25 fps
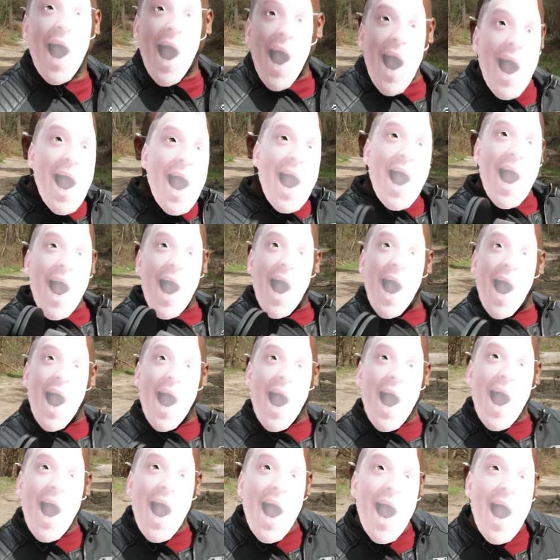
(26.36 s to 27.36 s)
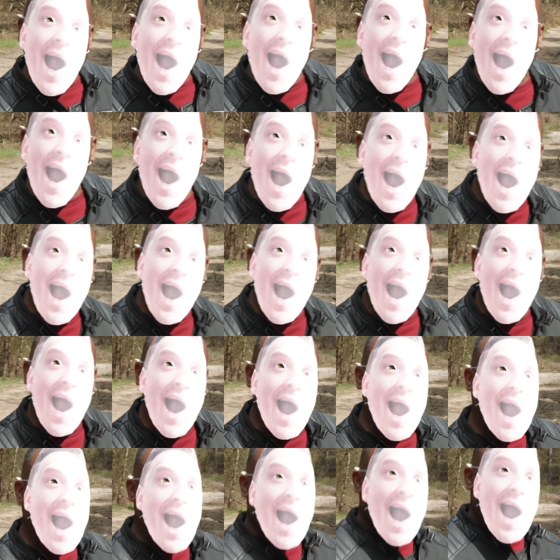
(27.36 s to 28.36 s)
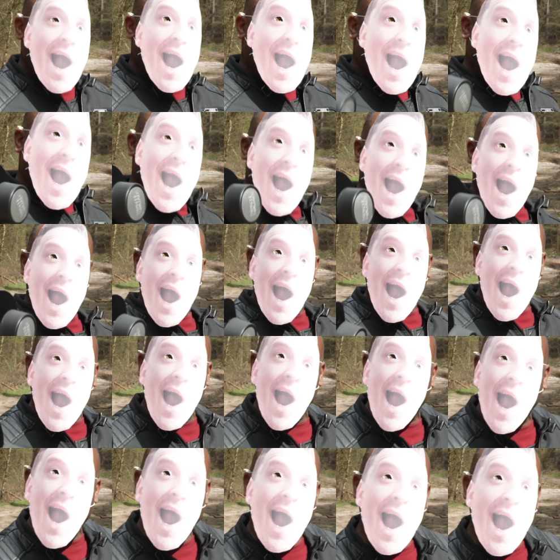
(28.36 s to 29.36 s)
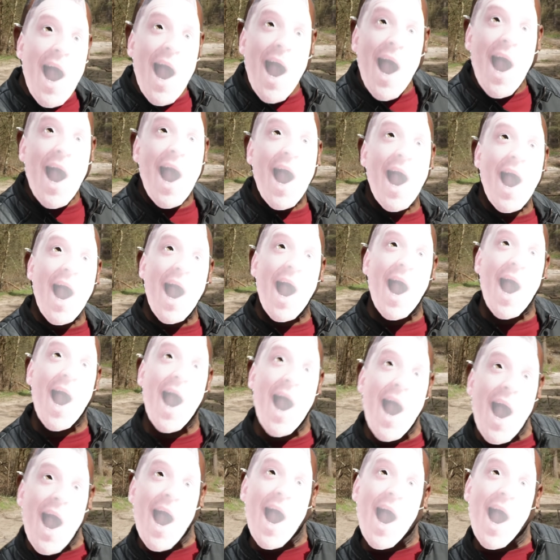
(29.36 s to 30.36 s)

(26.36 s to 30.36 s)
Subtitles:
And one day, I hope to be as big and as strong as that guy